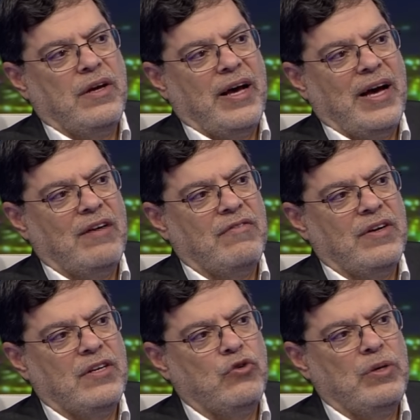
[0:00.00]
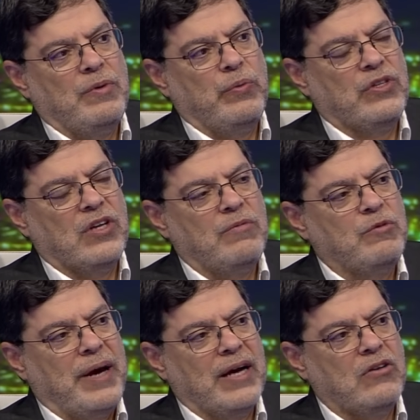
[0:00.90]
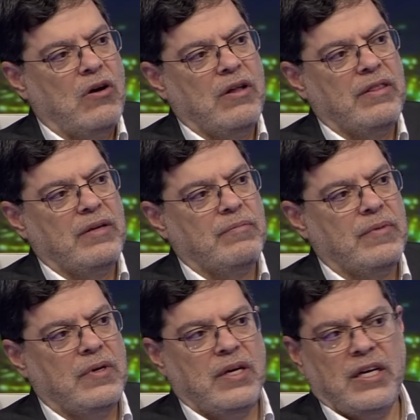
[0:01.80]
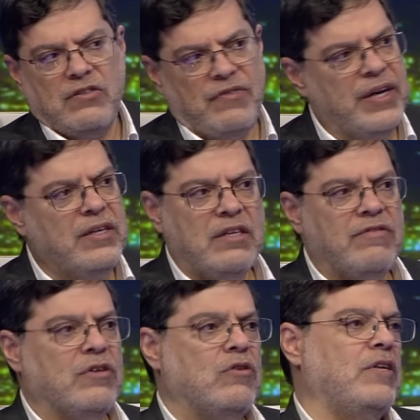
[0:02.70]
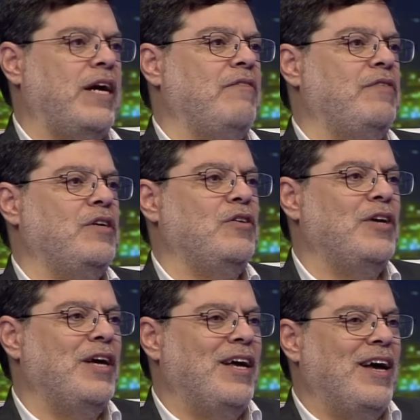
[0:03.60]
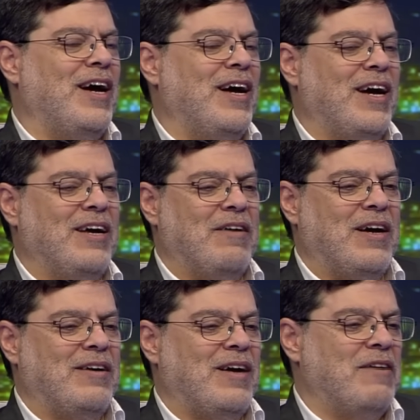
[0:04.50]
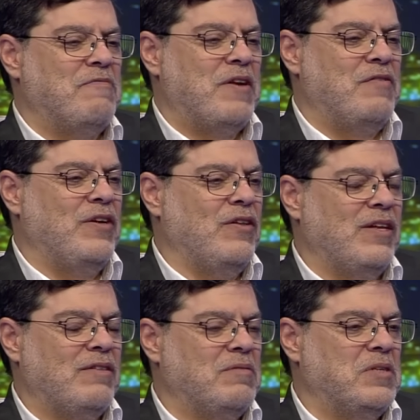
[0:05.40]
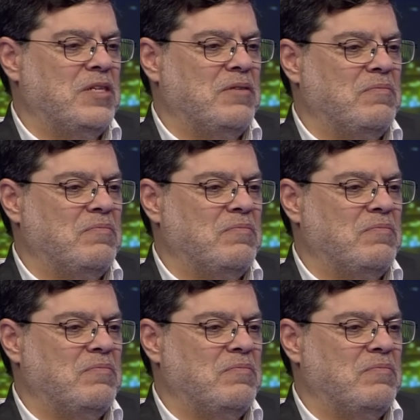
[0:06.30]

have an agreement which comes back to haunt them. It's very difficult. I feel that the